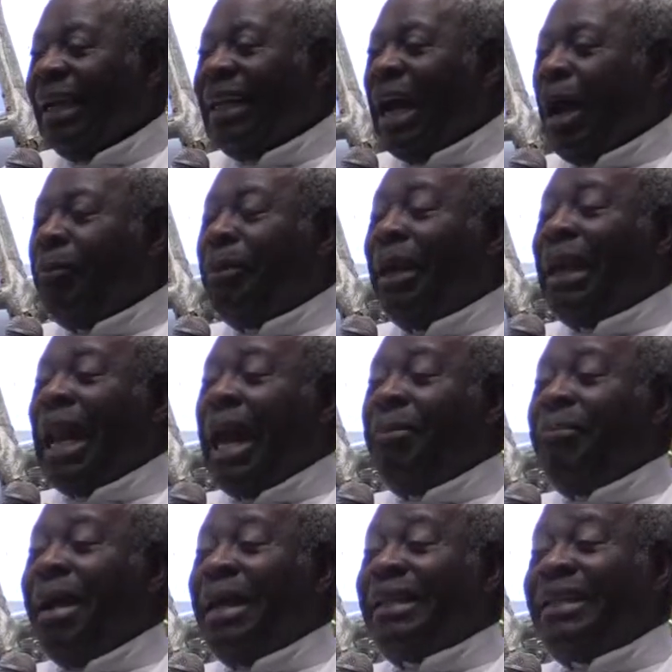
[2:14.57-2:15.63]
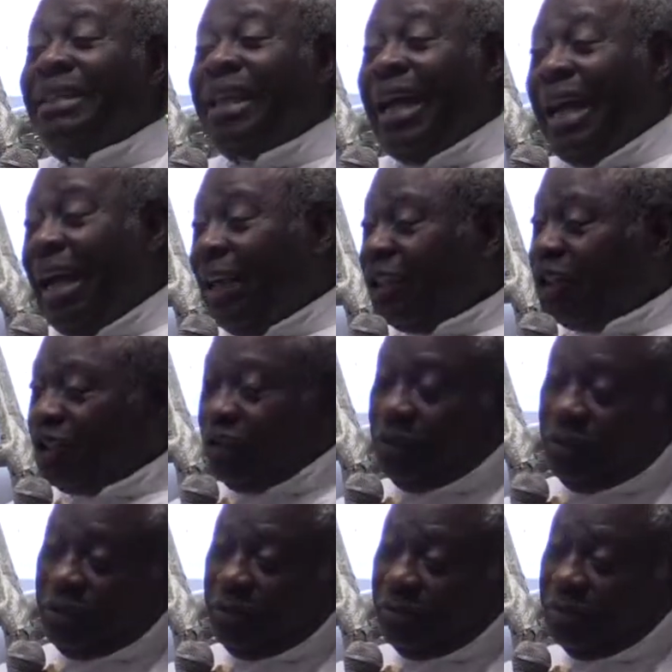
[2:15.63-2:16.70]
There will be
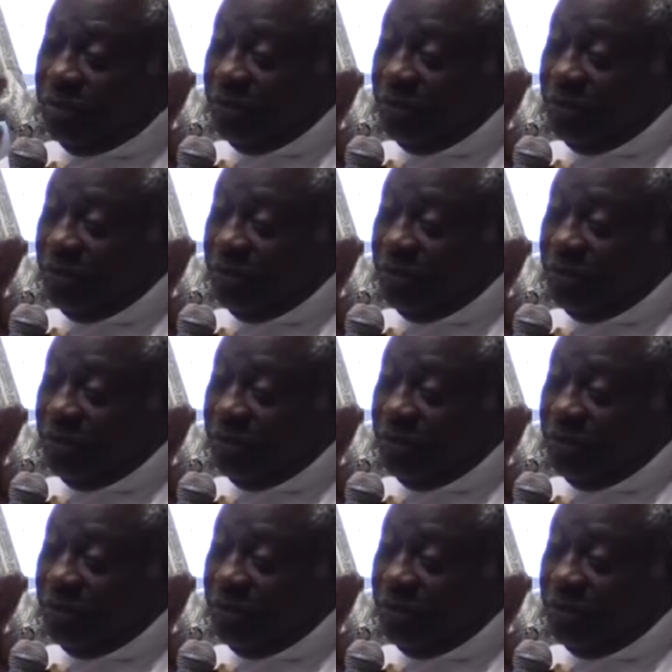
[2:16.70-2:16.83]
lamentation